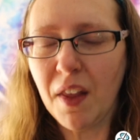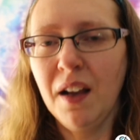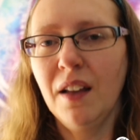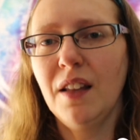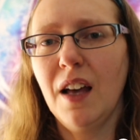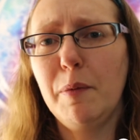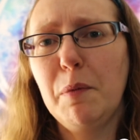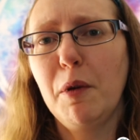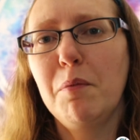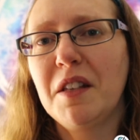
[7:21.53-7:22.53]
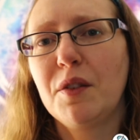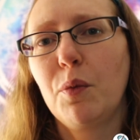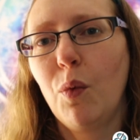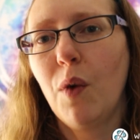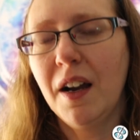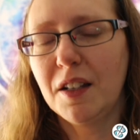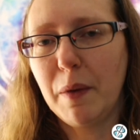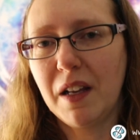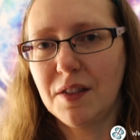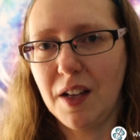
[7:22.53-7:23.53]
A lot of people miss want
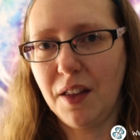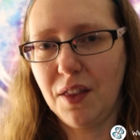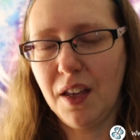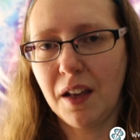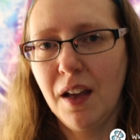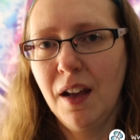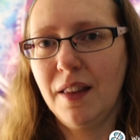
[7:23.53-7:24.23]
because they think,